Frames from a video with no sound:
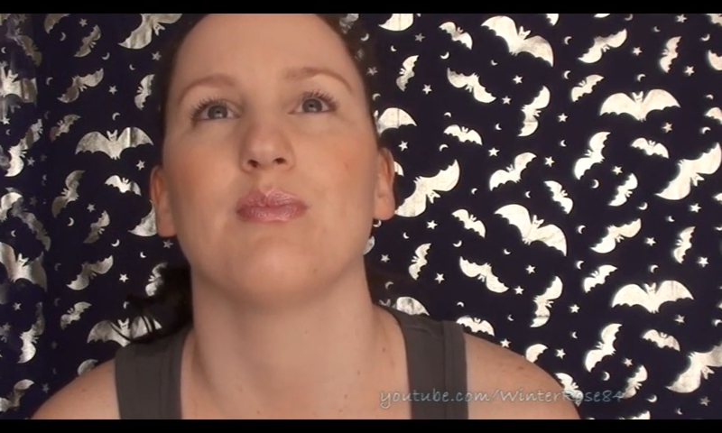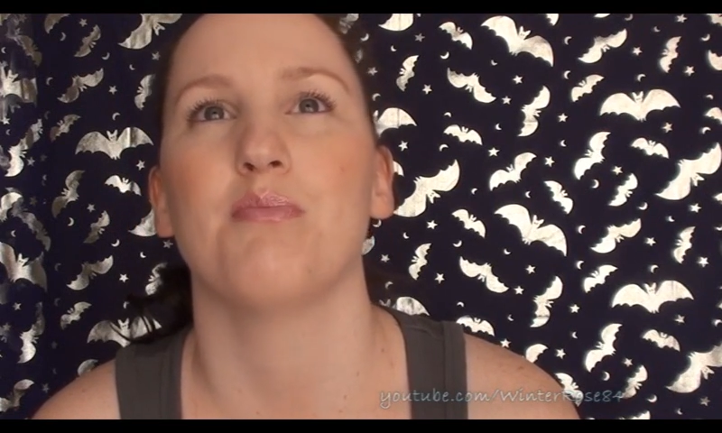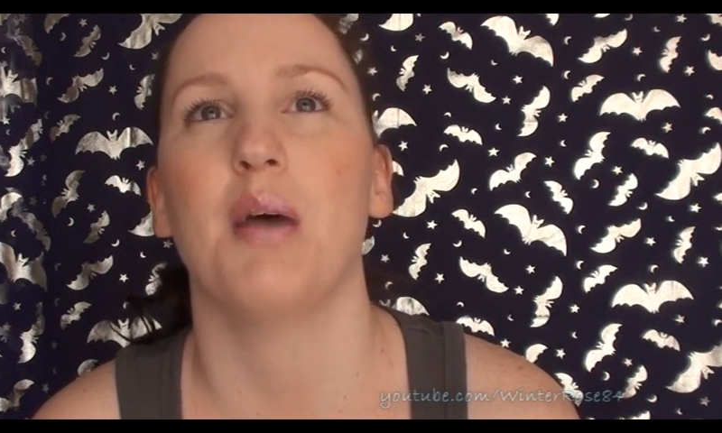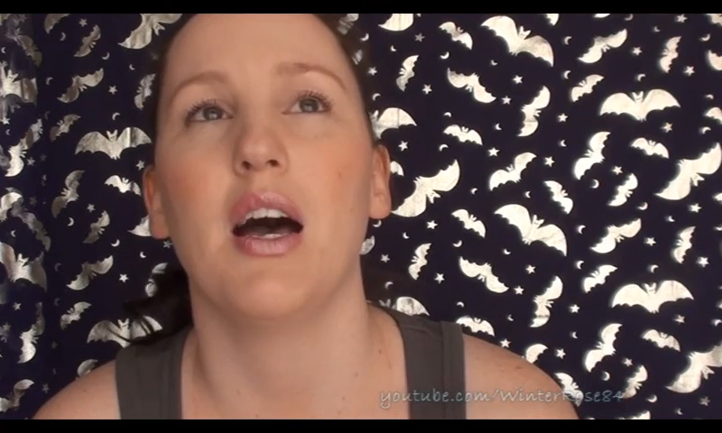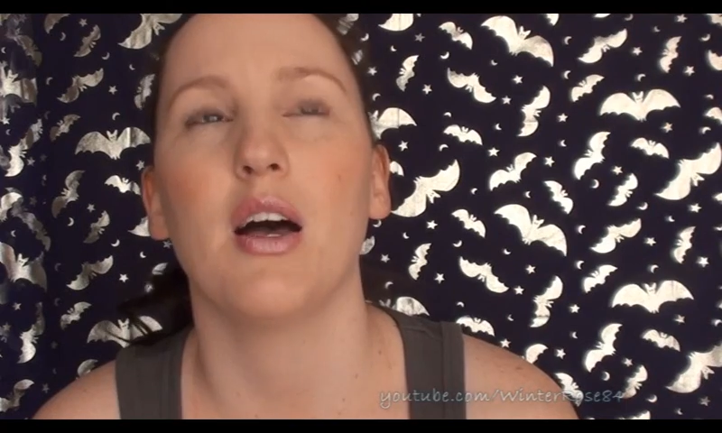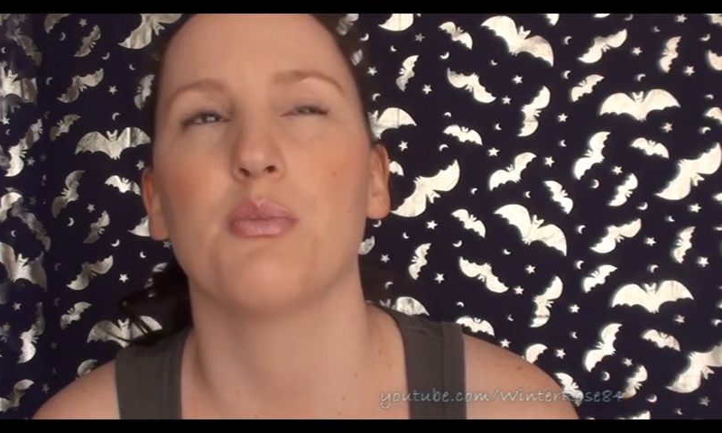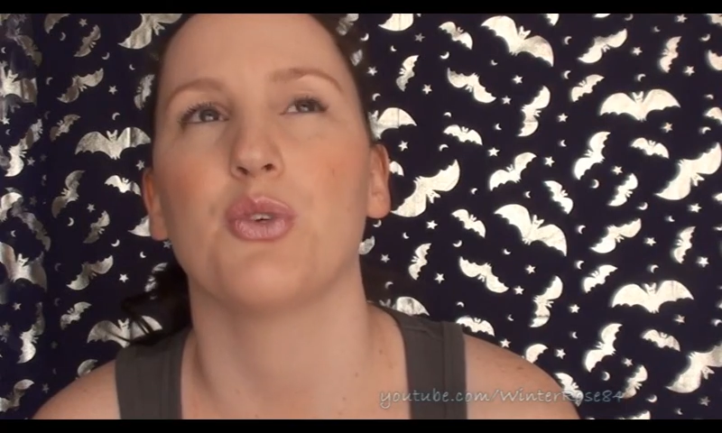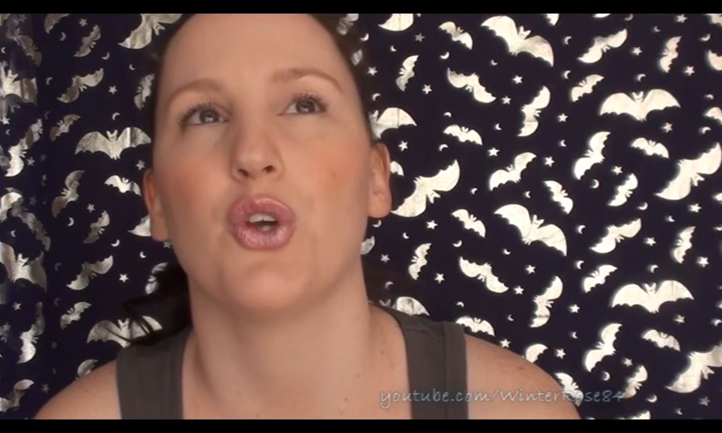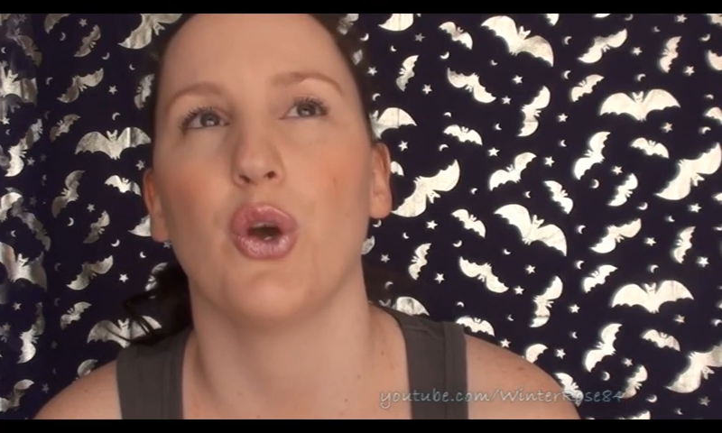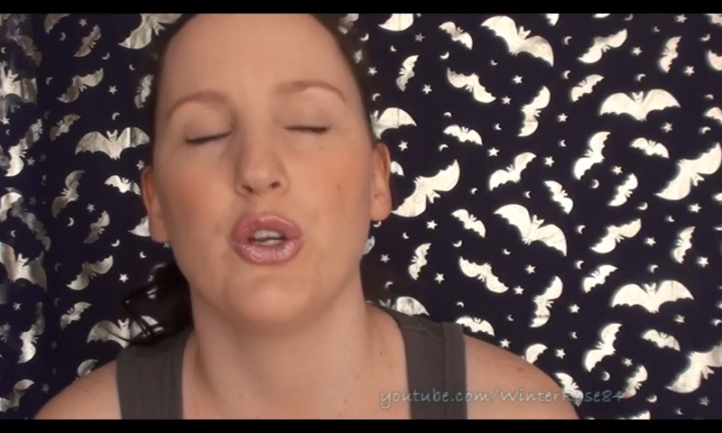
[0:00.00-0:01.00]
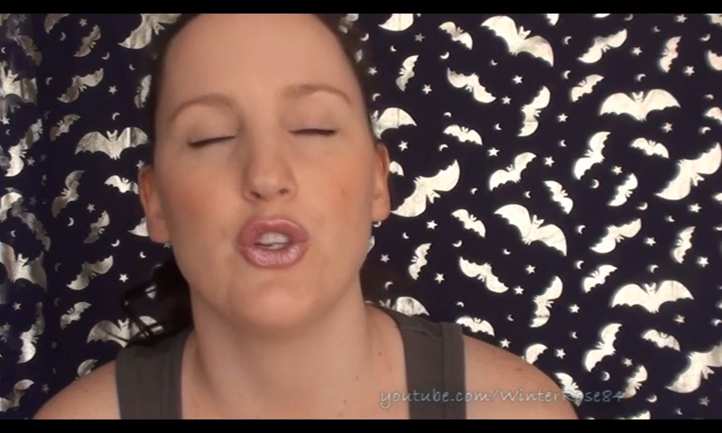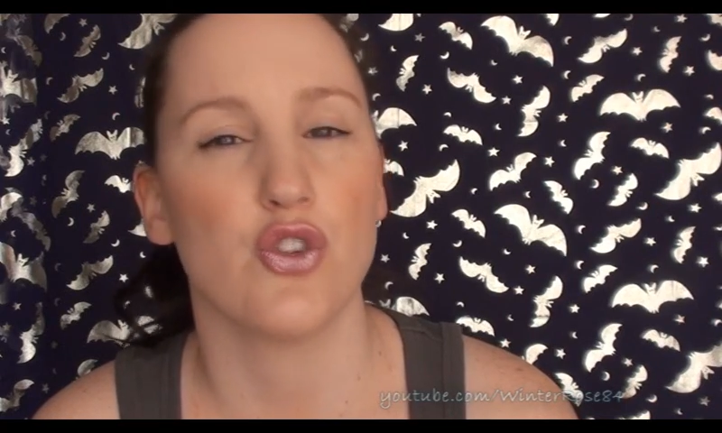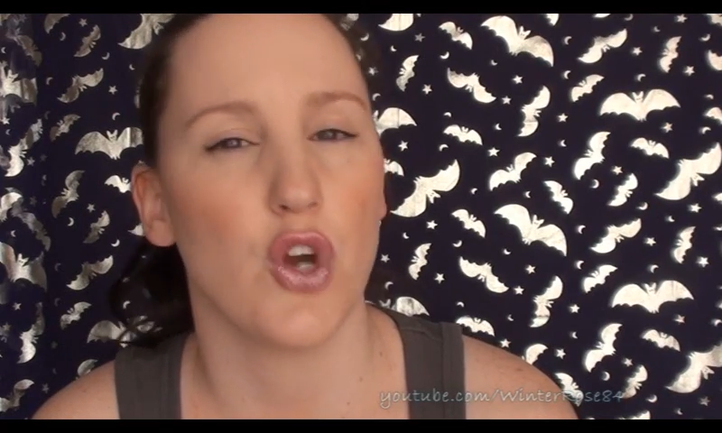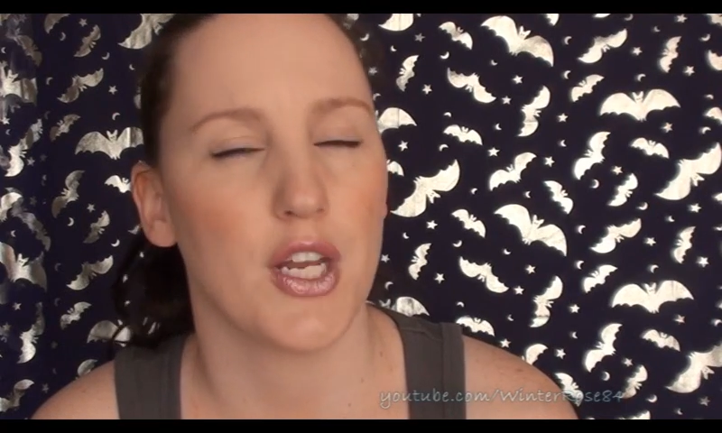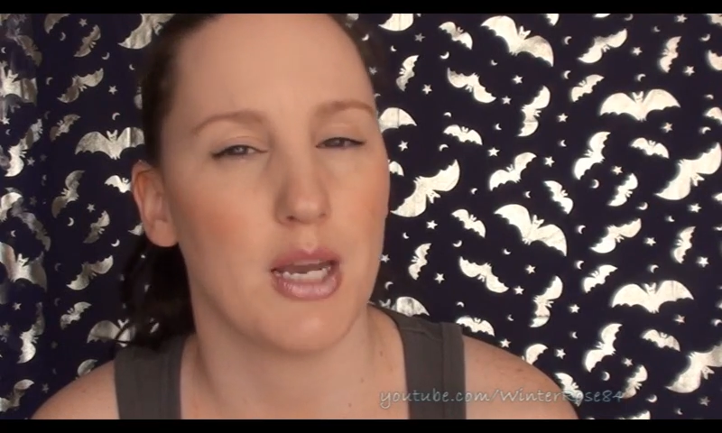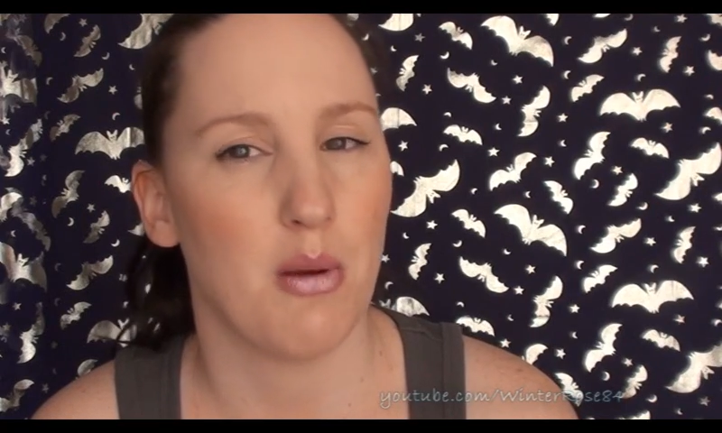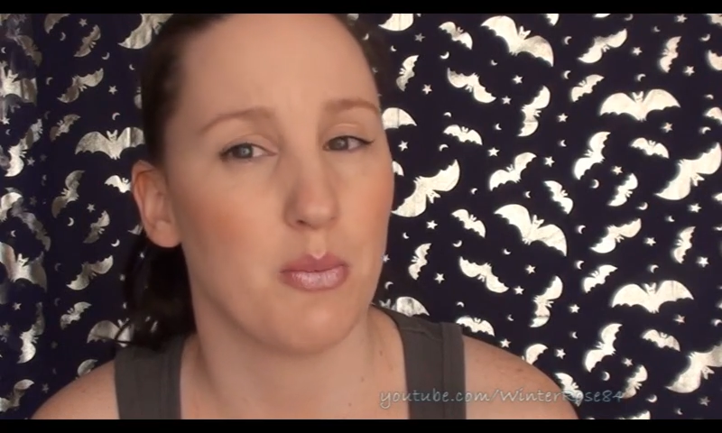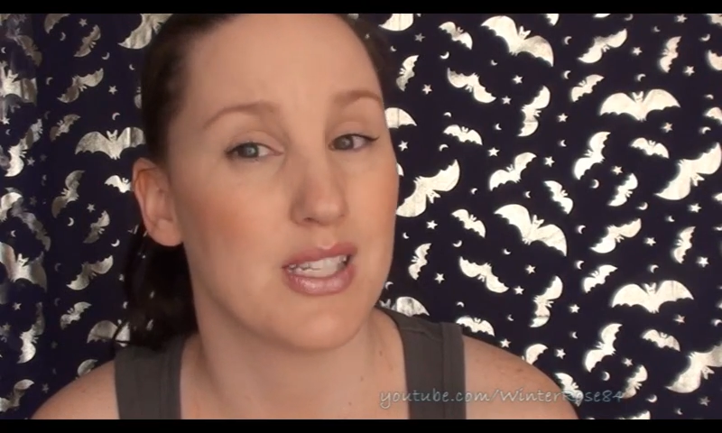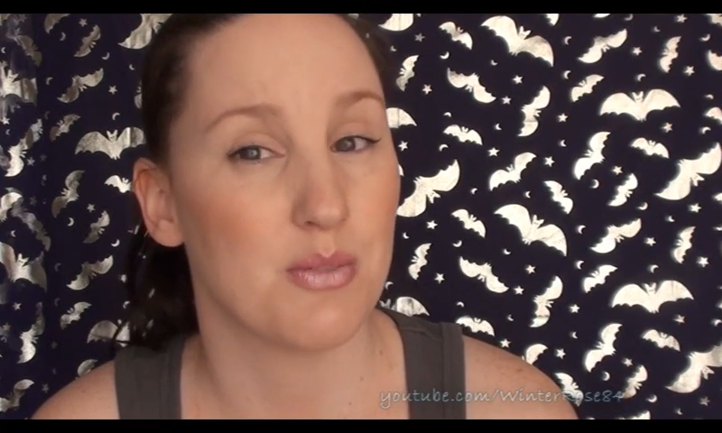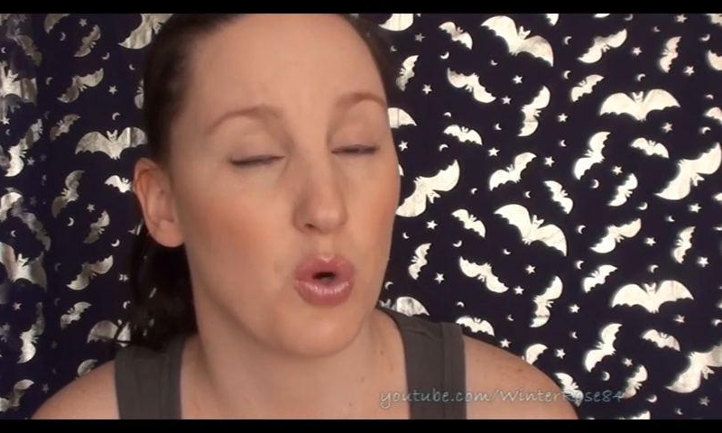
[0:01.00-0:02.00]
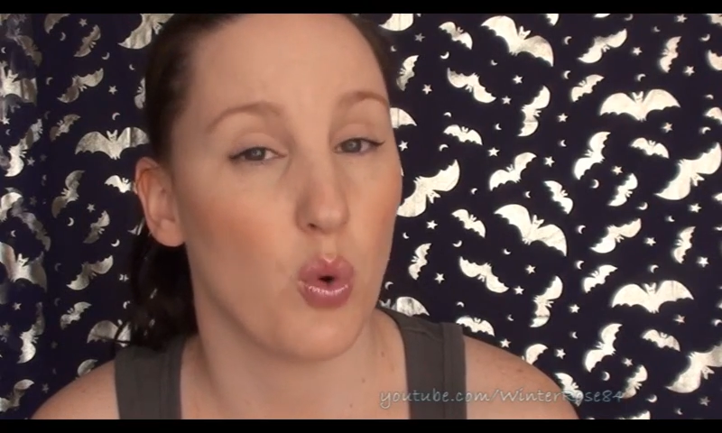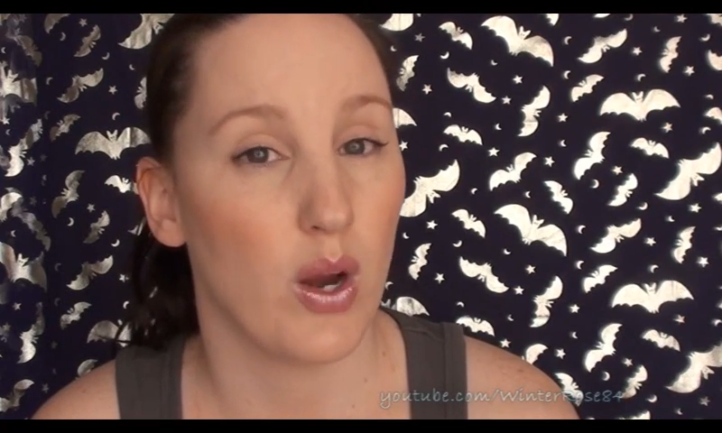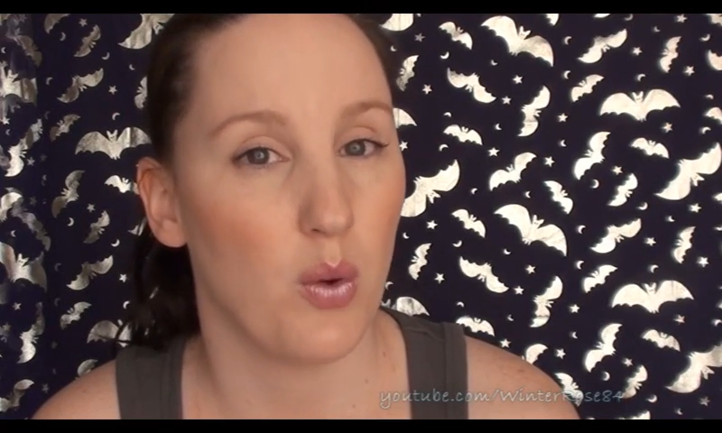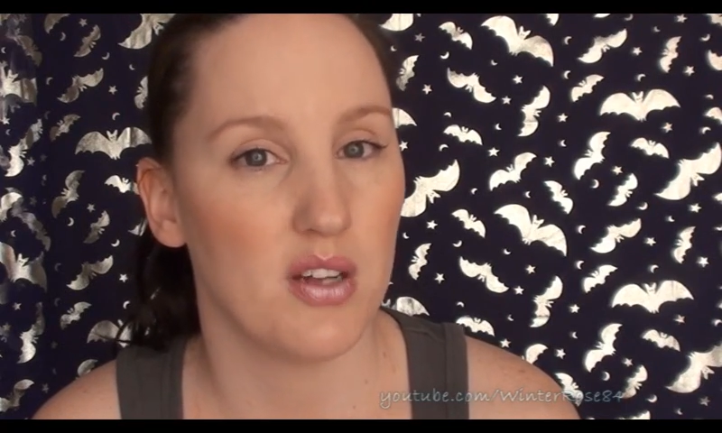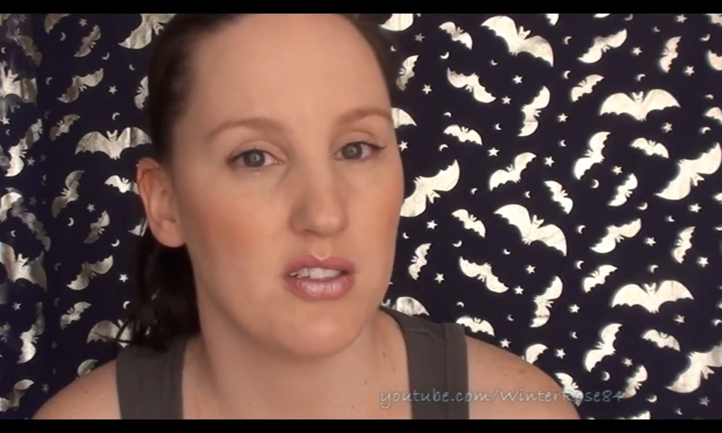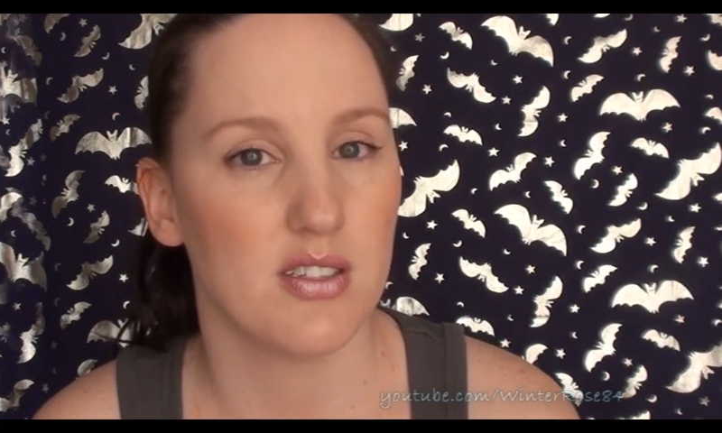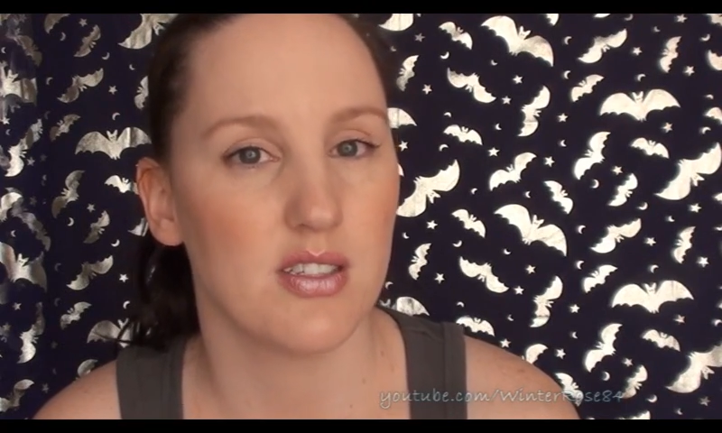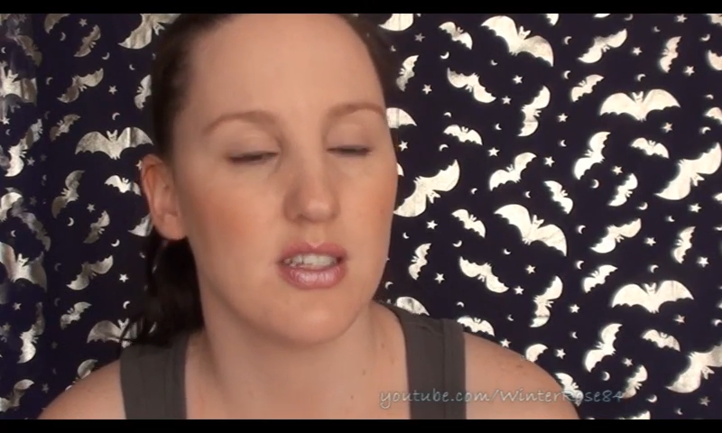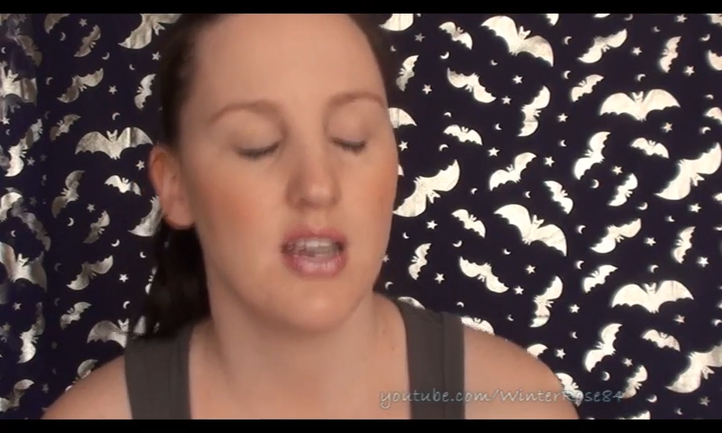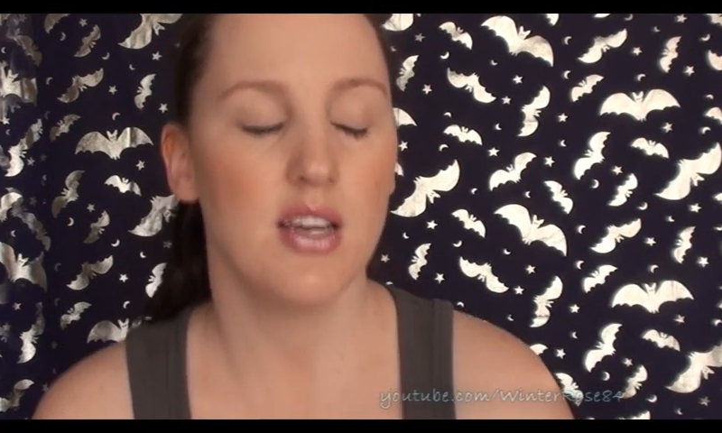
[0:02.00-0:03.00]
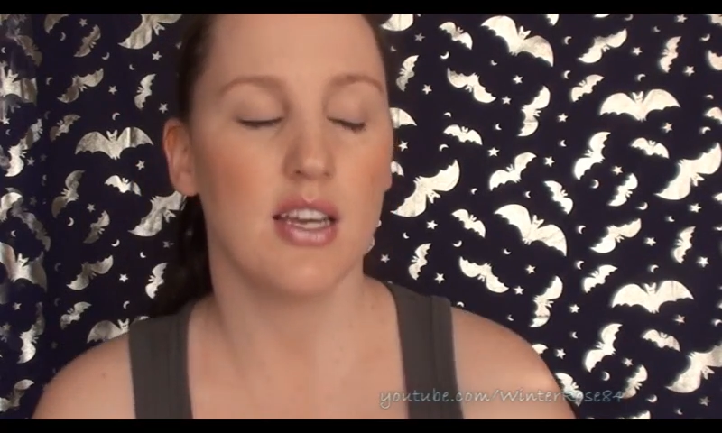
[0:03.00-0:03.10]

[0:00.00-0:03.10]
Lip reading: but I'm going to try to come up with some quick ones.